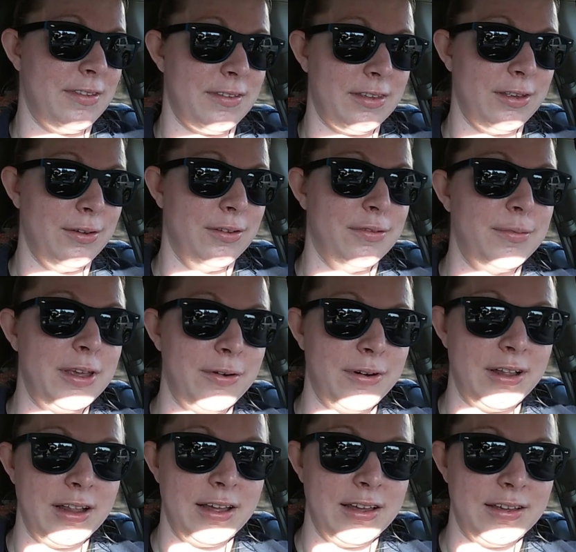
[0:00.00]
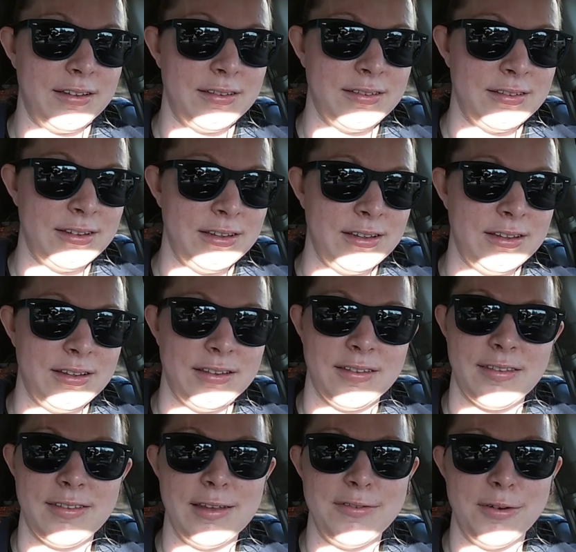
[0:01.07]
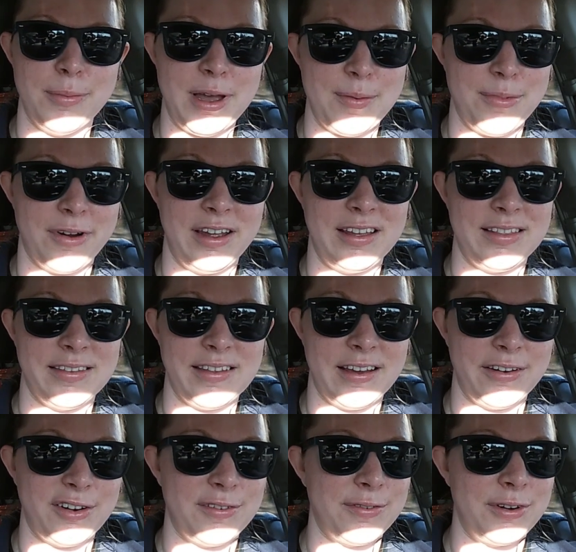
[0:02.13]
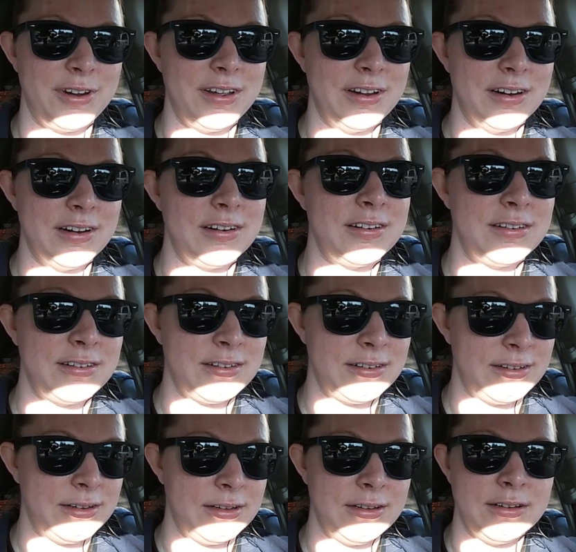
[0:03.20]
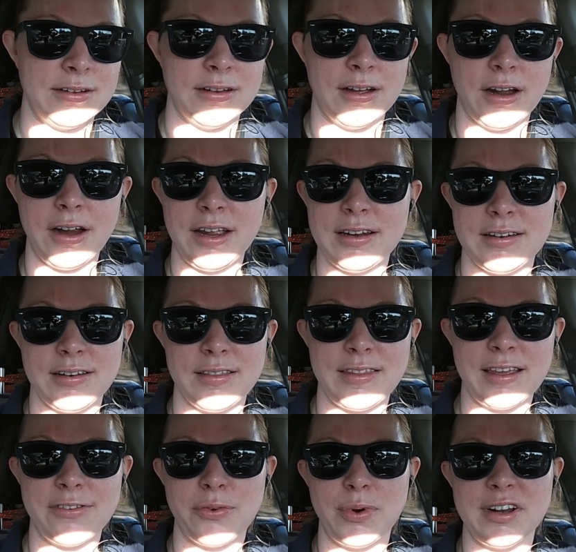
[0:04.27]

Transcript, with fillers: excuse me while I sniffle my brains out over here. All right, thanks for